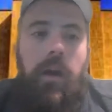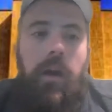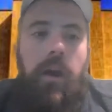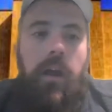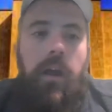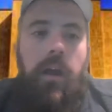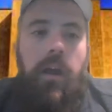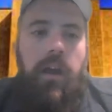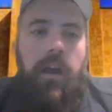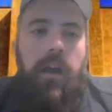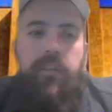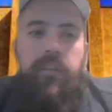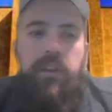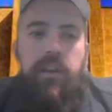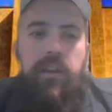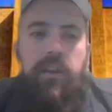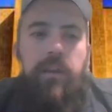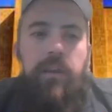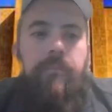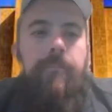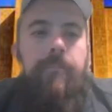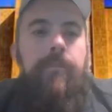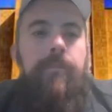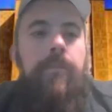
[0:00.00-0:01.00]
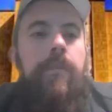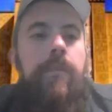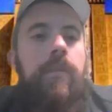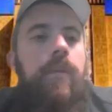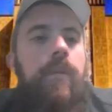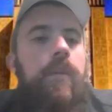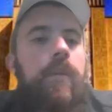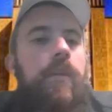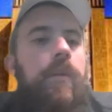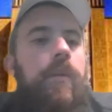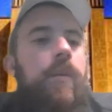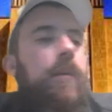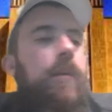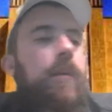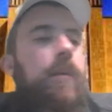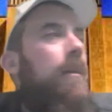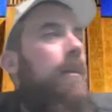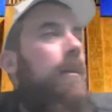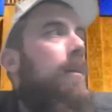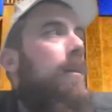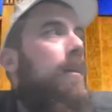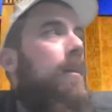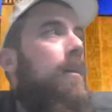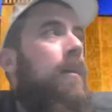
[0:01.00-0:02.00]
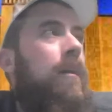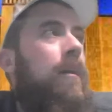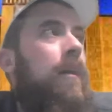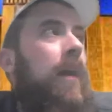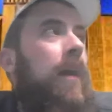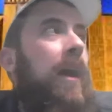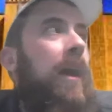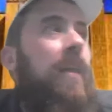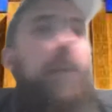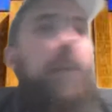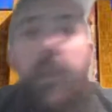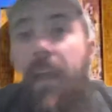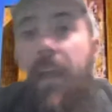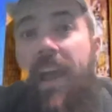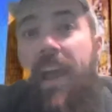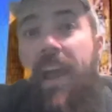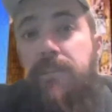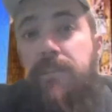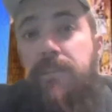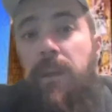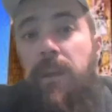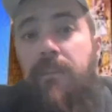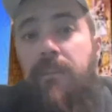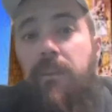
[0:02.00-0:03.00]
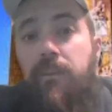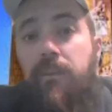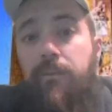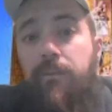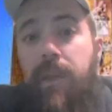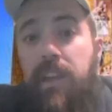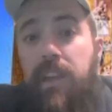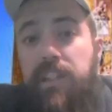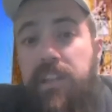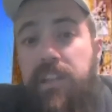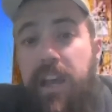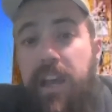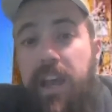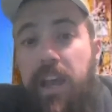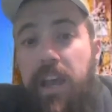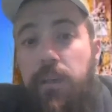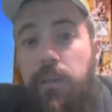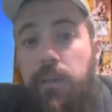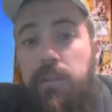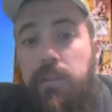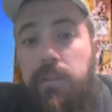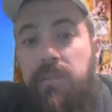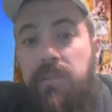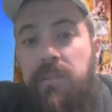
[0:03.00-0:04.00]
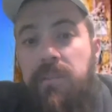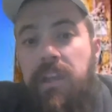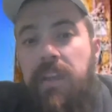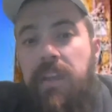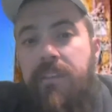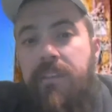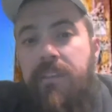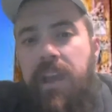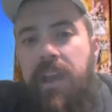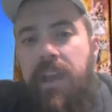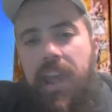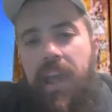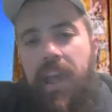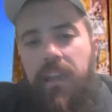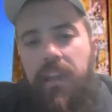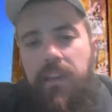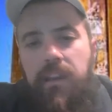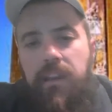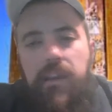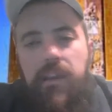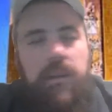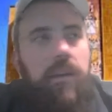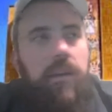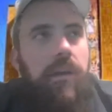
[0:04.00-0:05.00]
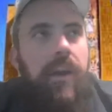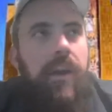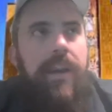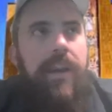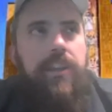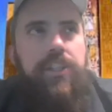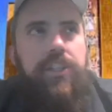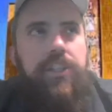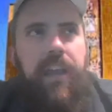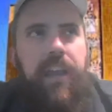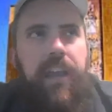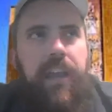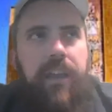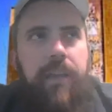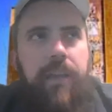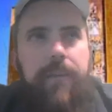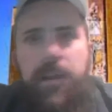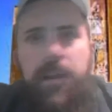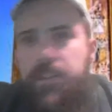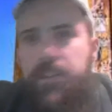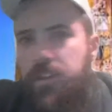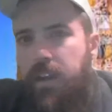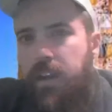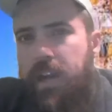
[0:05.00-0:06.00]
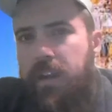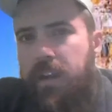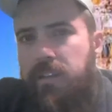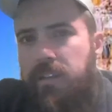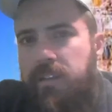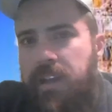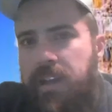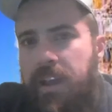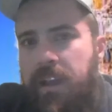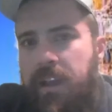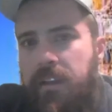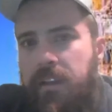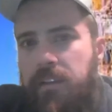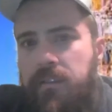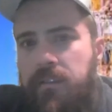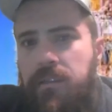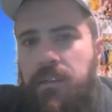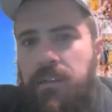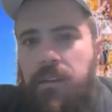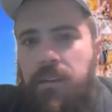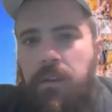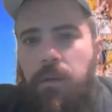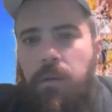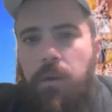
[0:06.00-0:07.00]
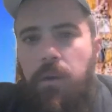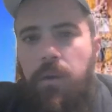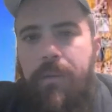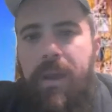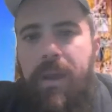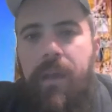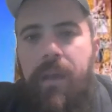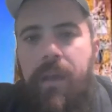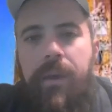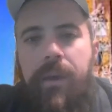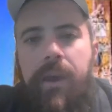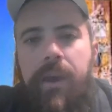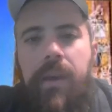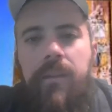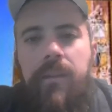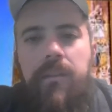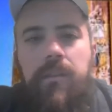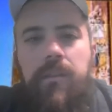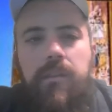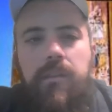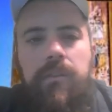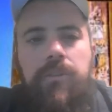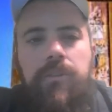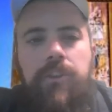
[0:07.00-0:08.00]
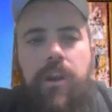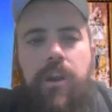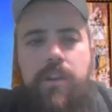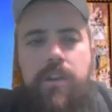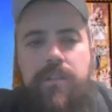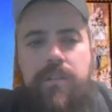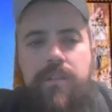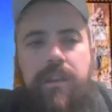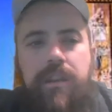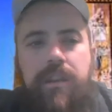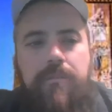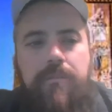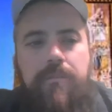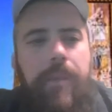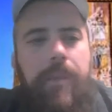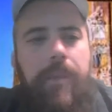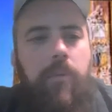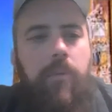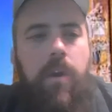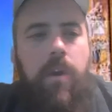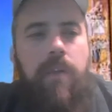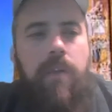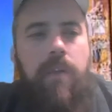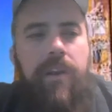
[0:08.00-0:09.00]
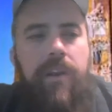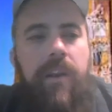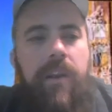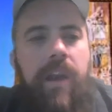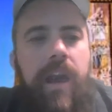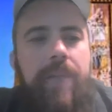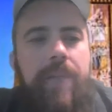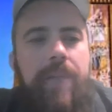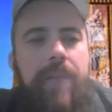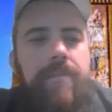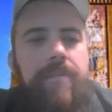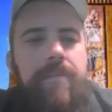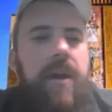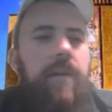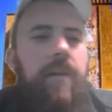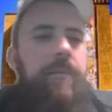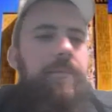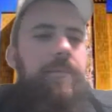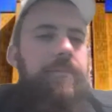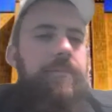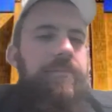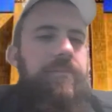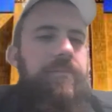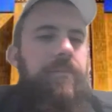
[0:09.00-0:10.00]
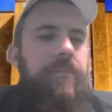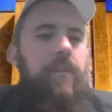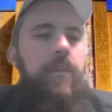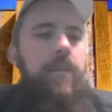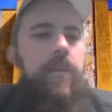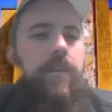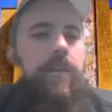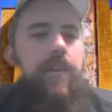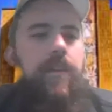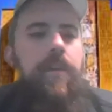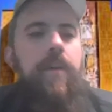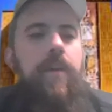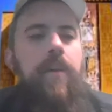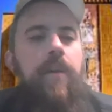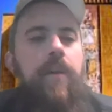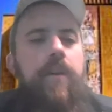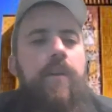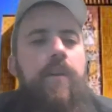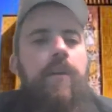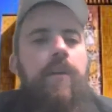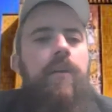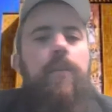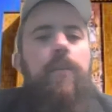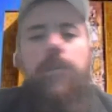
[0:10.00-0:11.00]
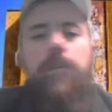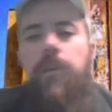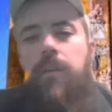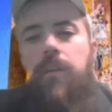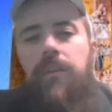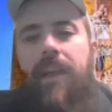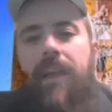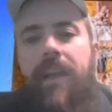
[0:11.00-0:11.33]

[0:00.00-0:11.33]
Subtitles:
Every time. And the last bit of information I had was Steve Angeli, or Angeli. I'm not sure how to say it. The quarterback we got New Jersey that people aren't very hyped about. Looked like a